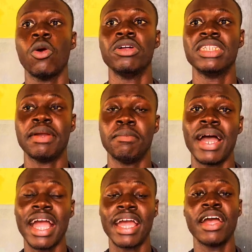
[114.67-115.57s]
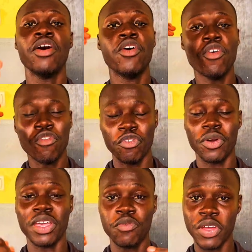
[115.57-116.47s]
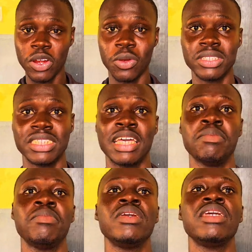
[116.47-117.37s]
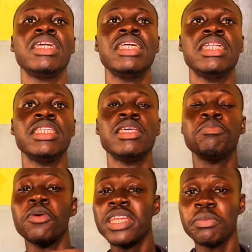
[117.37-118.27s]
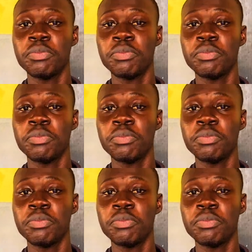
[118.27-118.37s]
on their back for a very long time, the bony